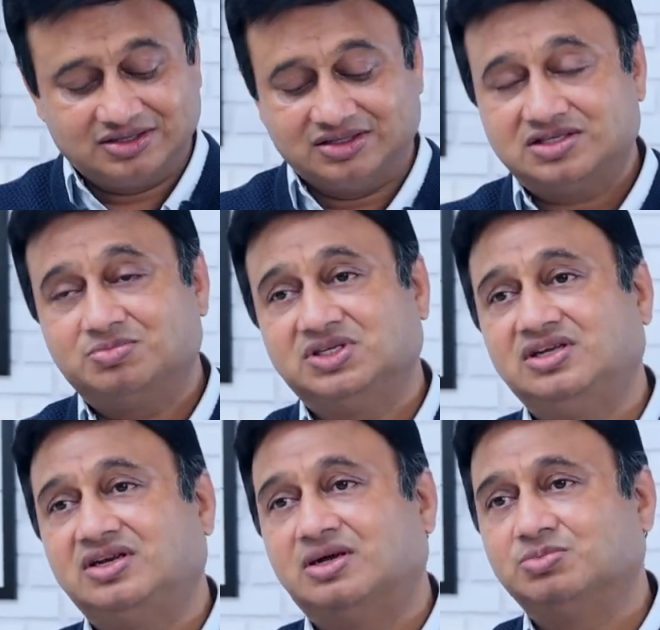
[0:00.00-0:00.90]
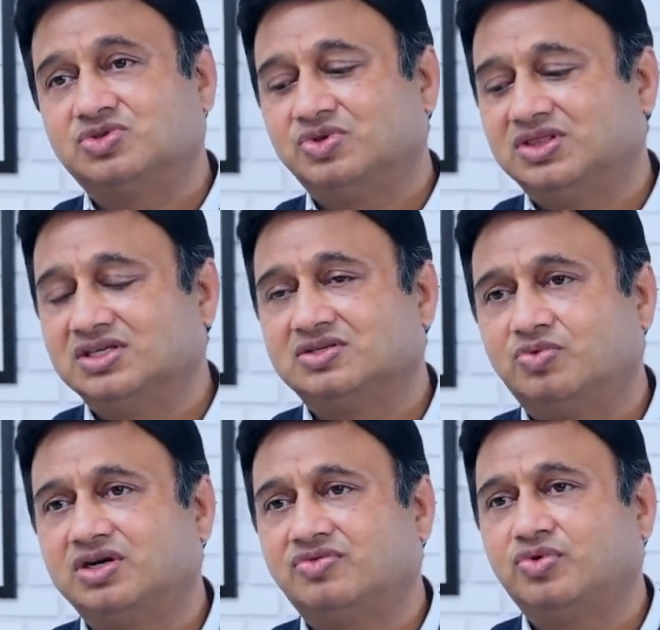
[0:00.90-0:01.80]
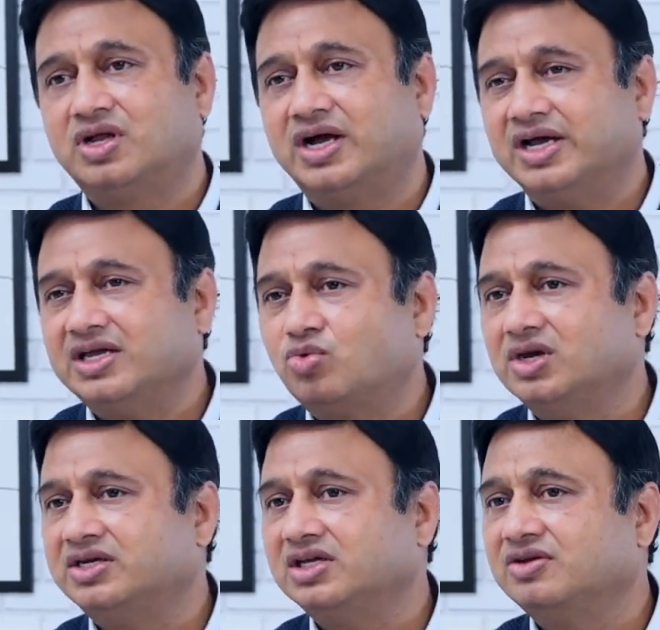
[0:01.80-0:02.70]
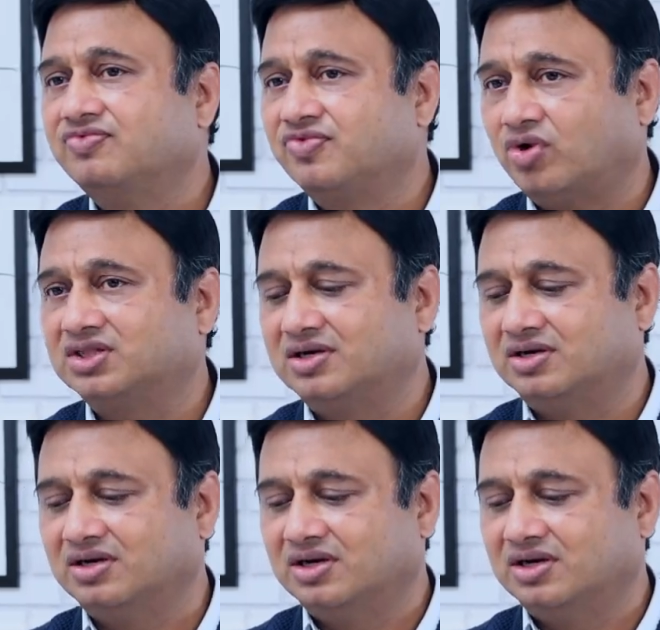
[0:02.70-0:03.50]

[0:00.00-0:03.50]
this machine comes with this wonderful high quality frother.